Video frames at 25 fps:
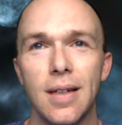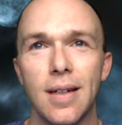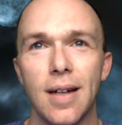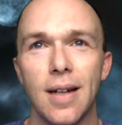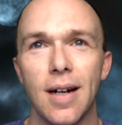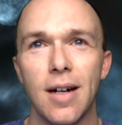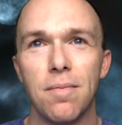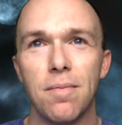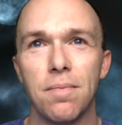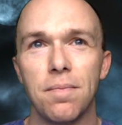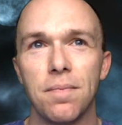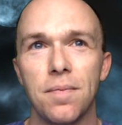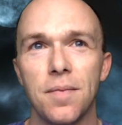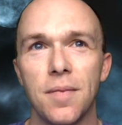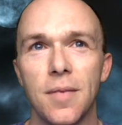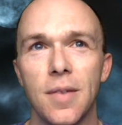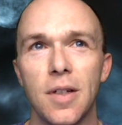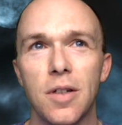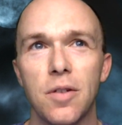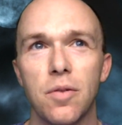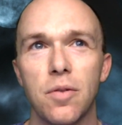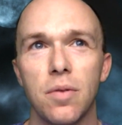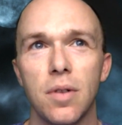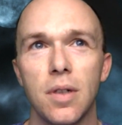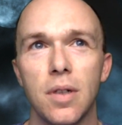
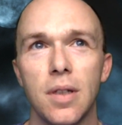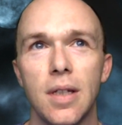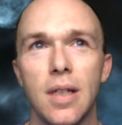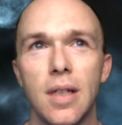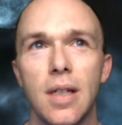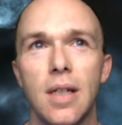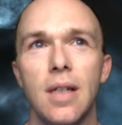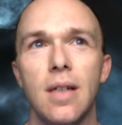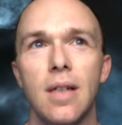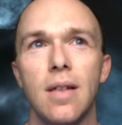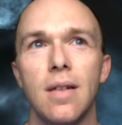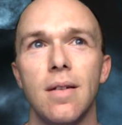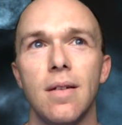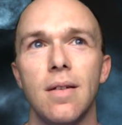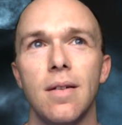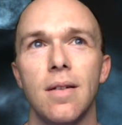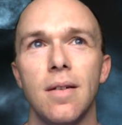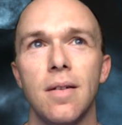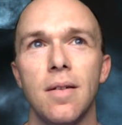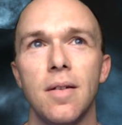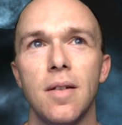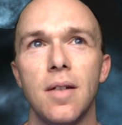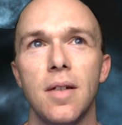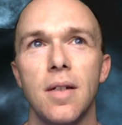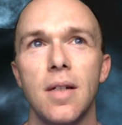It's really
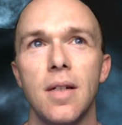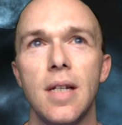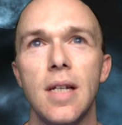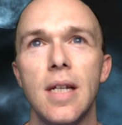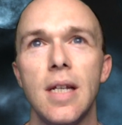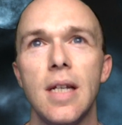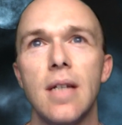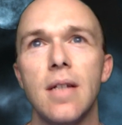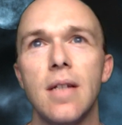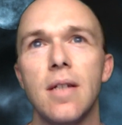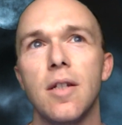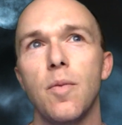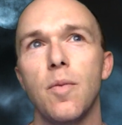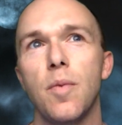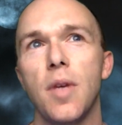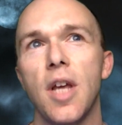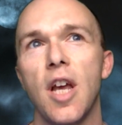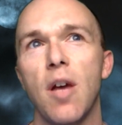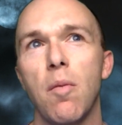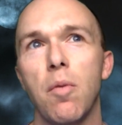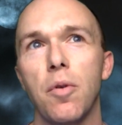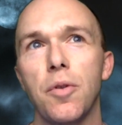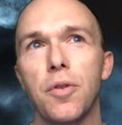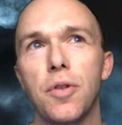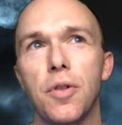neat to be
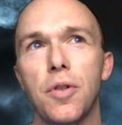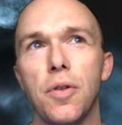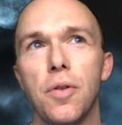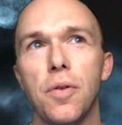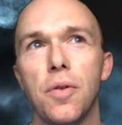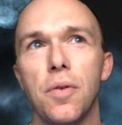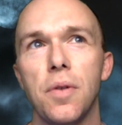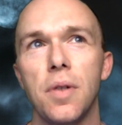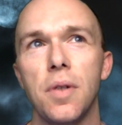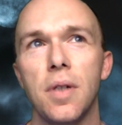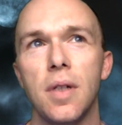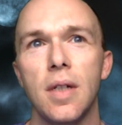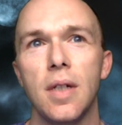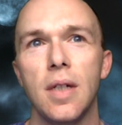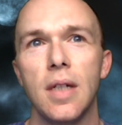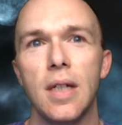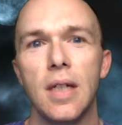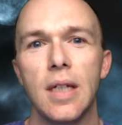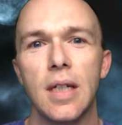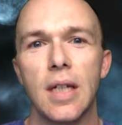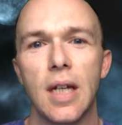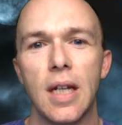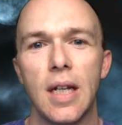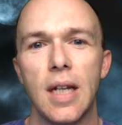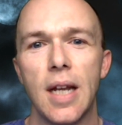able to
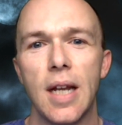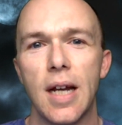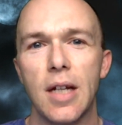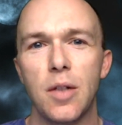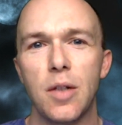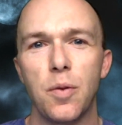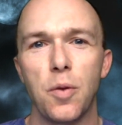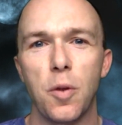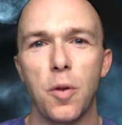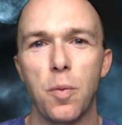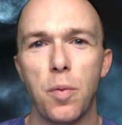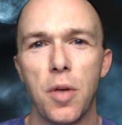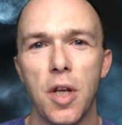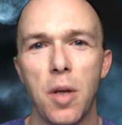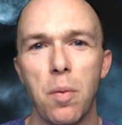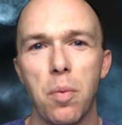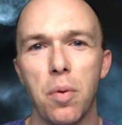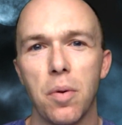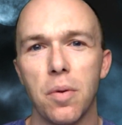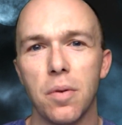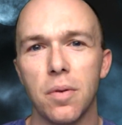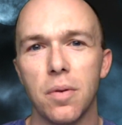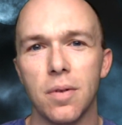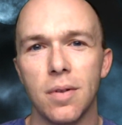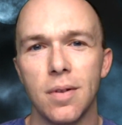connect with
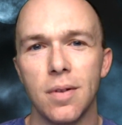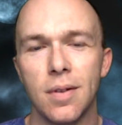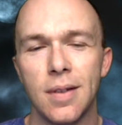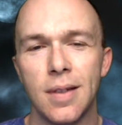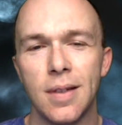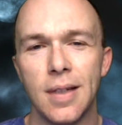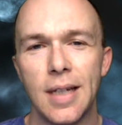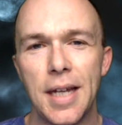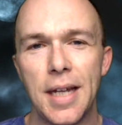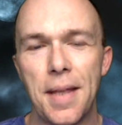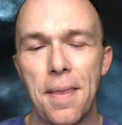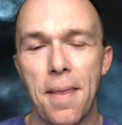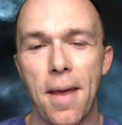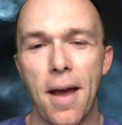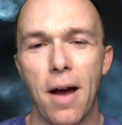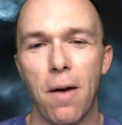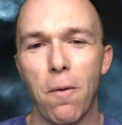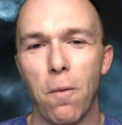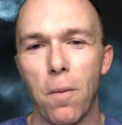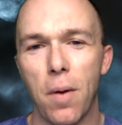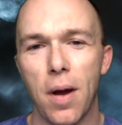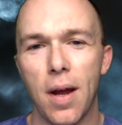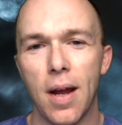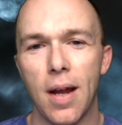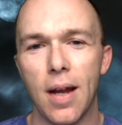people in
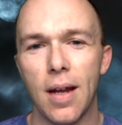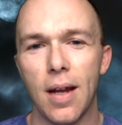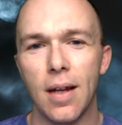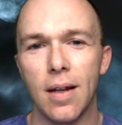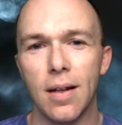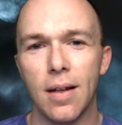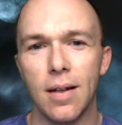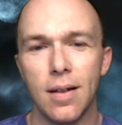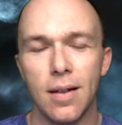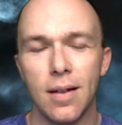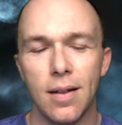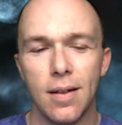that way.